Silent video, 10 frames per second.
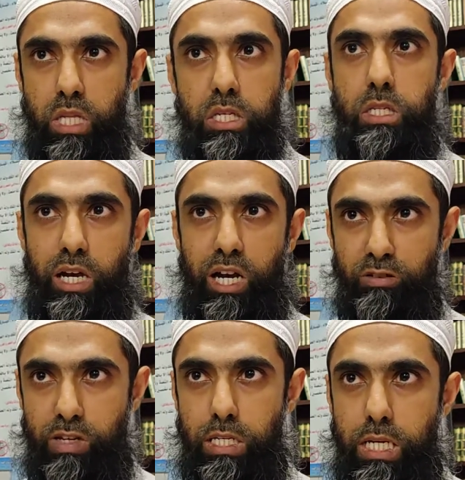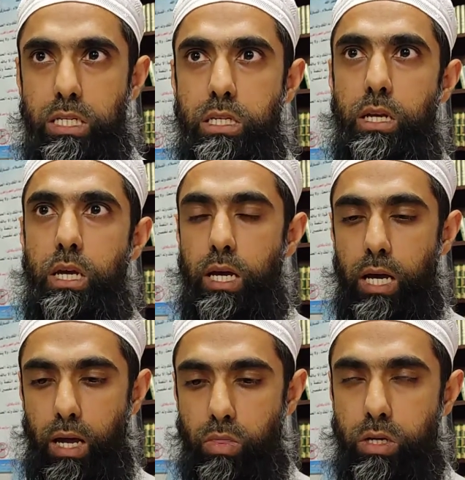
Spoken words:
This is a kind of disease, and